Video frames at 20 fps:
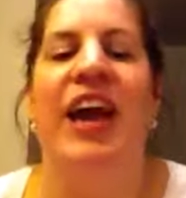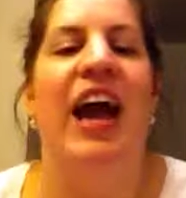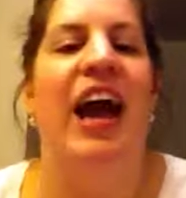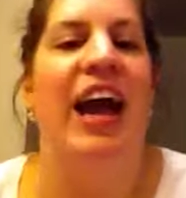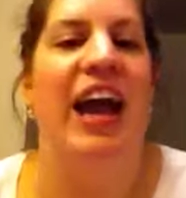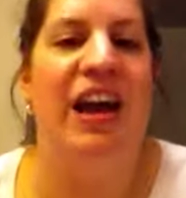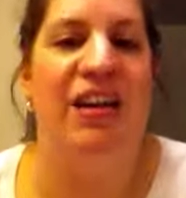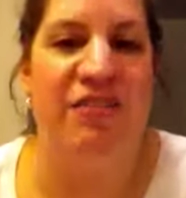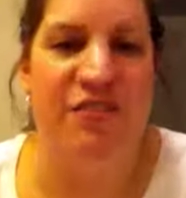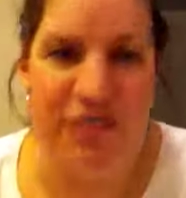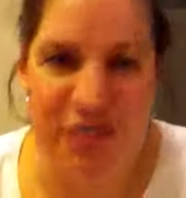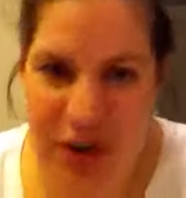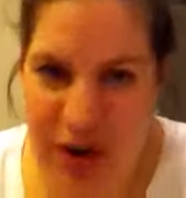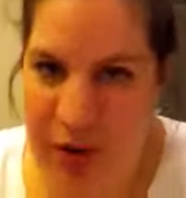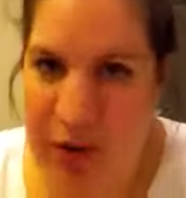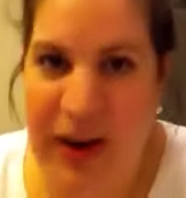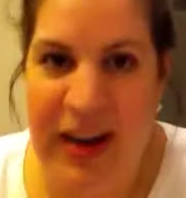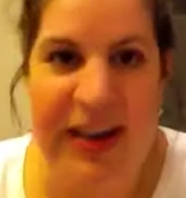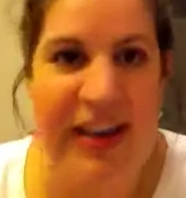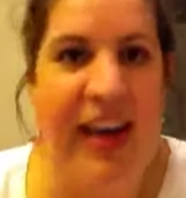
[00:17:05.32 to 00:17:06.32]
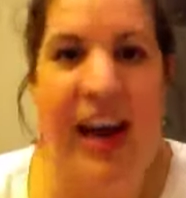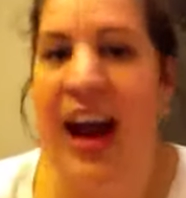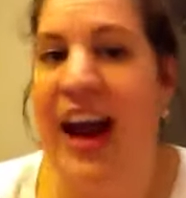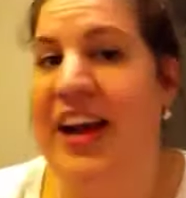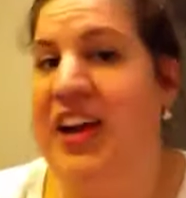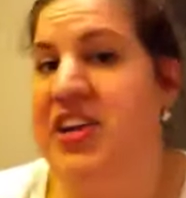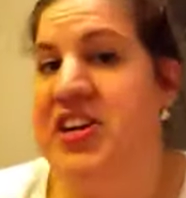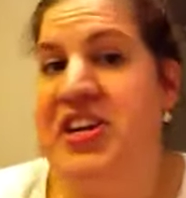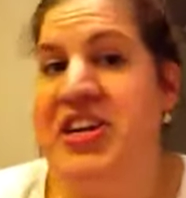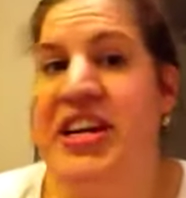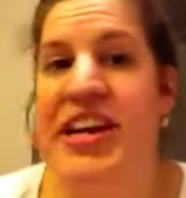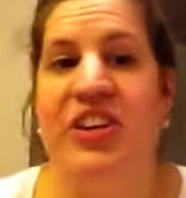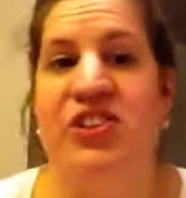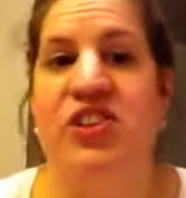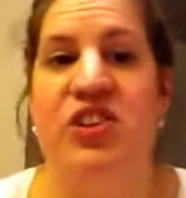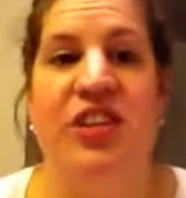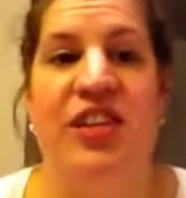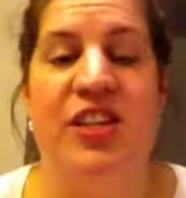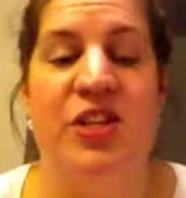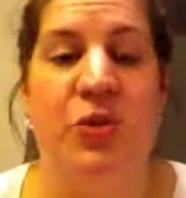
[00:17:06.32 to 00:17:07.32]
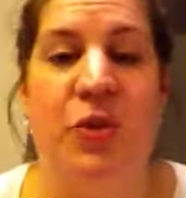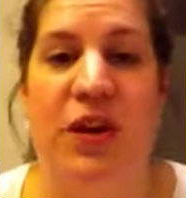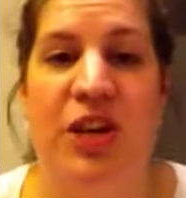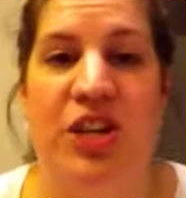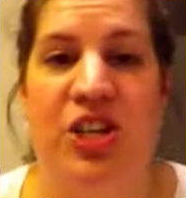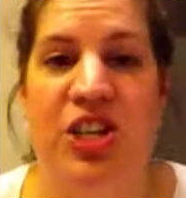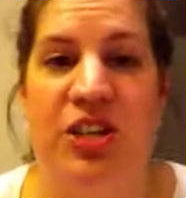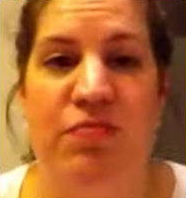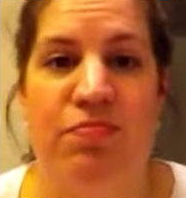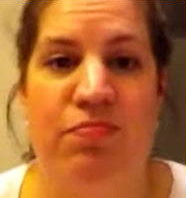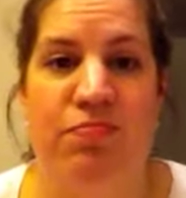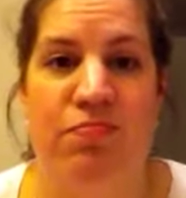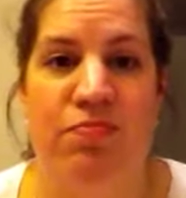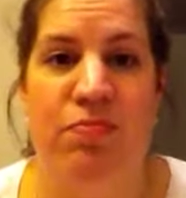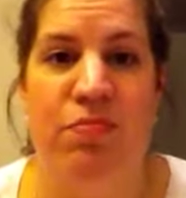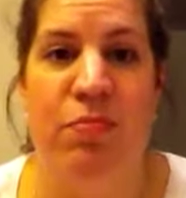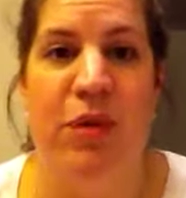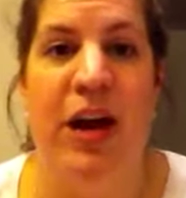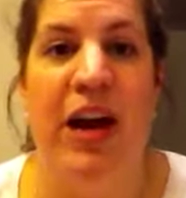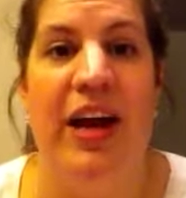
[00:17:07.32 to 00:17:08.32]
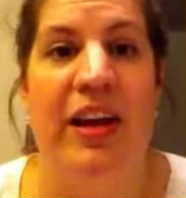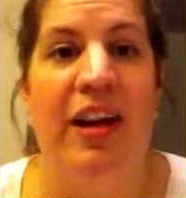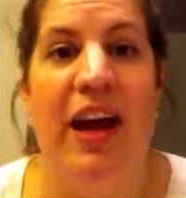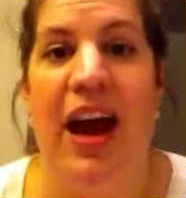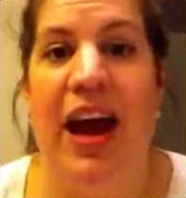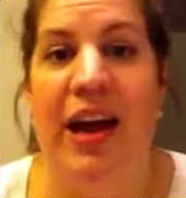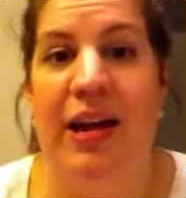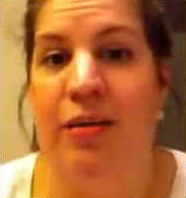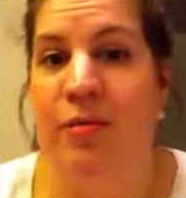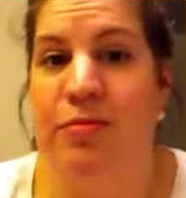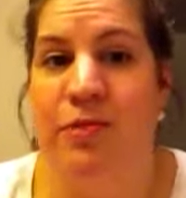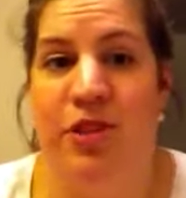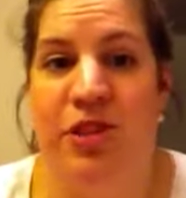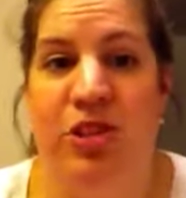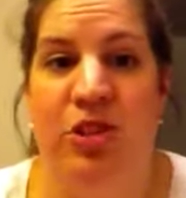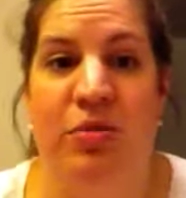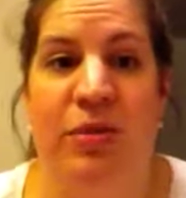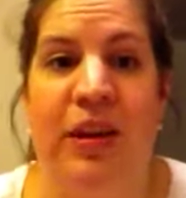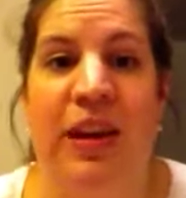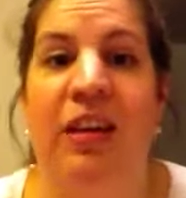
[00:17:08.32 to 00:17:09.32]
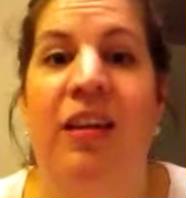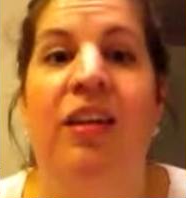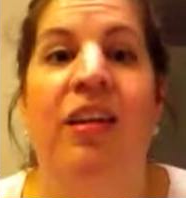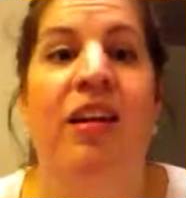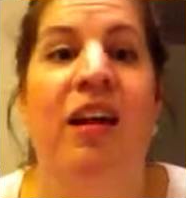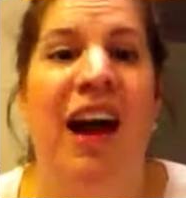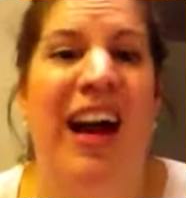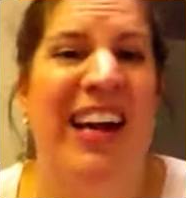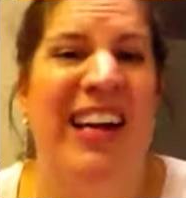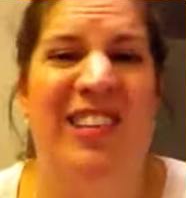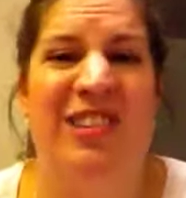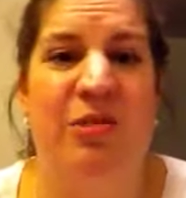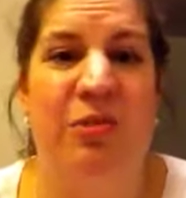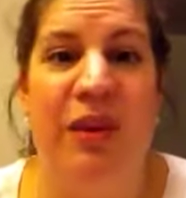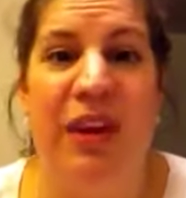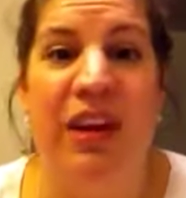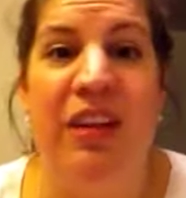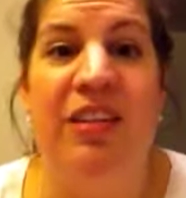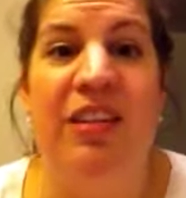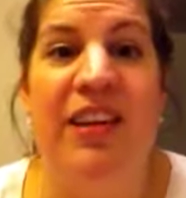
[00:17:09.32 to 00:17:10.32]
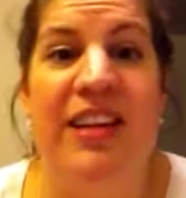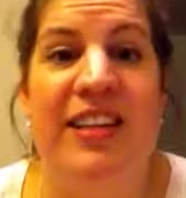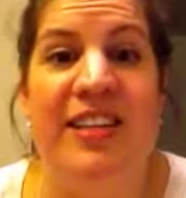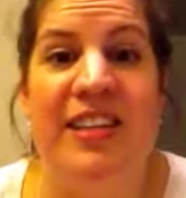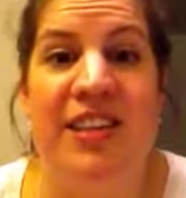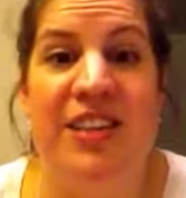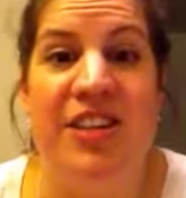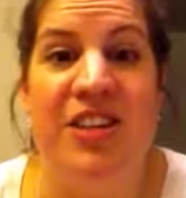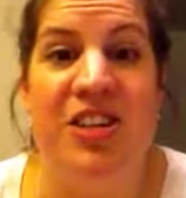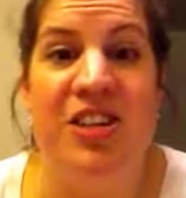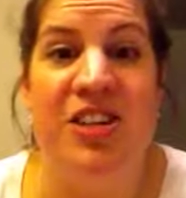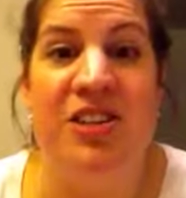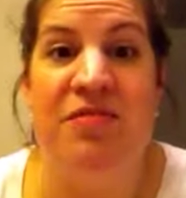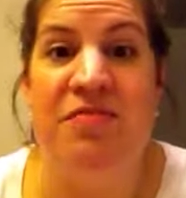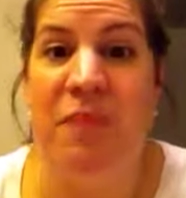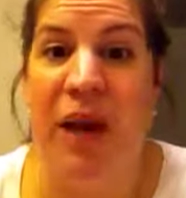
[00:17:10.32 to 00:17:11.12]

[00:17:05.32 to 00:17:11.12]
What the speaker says: I have no idea. I couldn't answer this question, but I am assuming I could do an internet search.